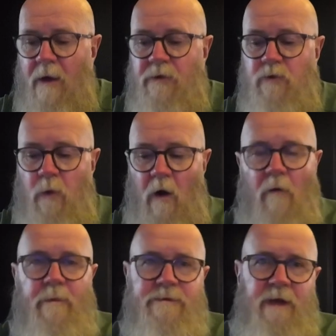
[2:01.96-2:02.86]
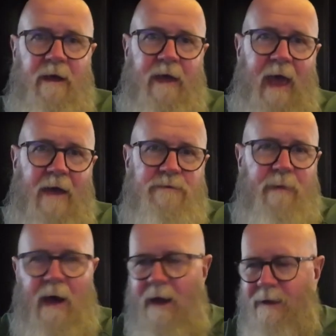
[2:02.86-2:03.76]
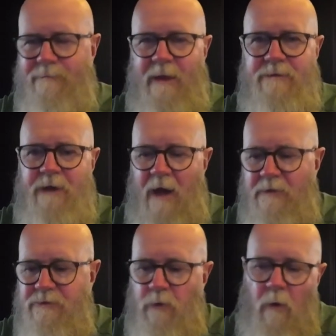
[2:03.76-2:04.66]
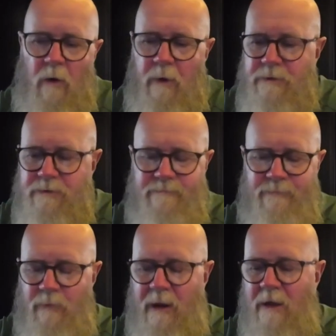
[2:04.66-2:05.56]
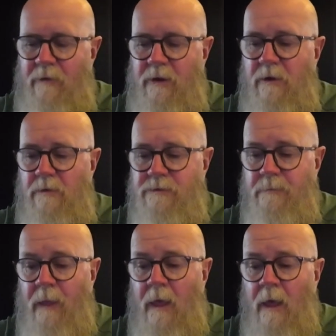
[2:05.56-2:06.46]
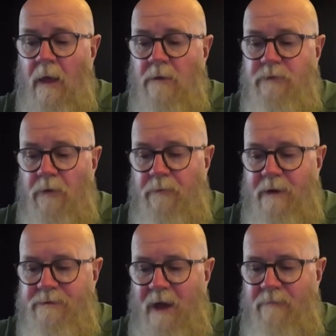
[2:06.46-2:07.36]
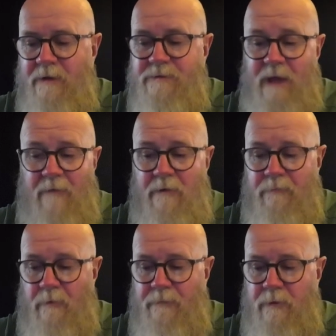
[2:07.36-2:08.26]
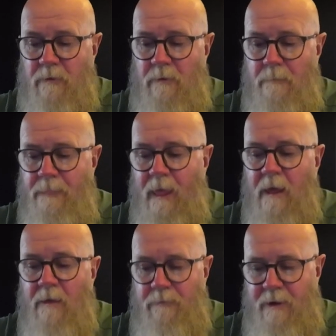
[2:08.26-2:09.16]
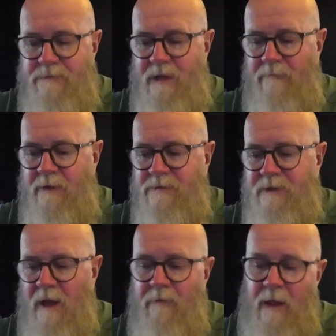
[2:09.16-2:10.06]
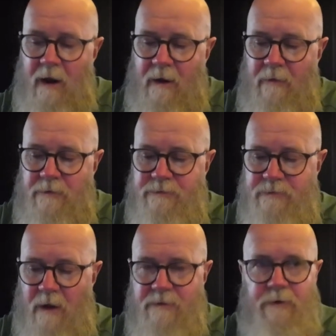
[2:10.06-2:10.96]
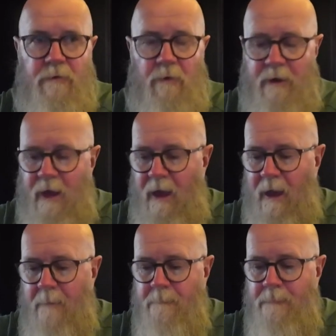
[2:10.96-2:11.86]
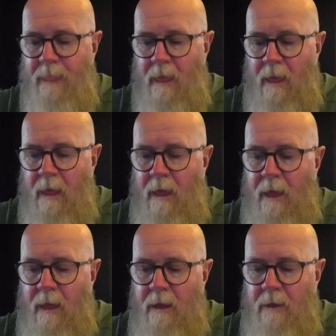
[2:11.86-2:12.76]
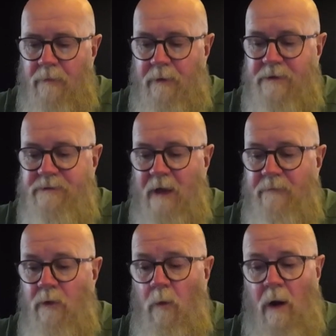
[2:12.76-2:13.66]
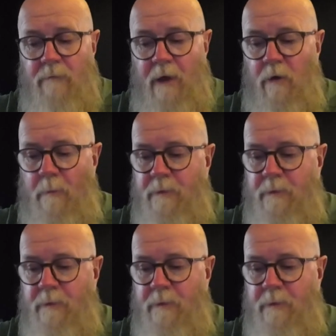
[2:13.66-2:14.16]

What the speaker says: and 12% cash back inside the store, which we never use. So $3.77 for fuel, $3.77 at another Circle K, $3.71 if I go up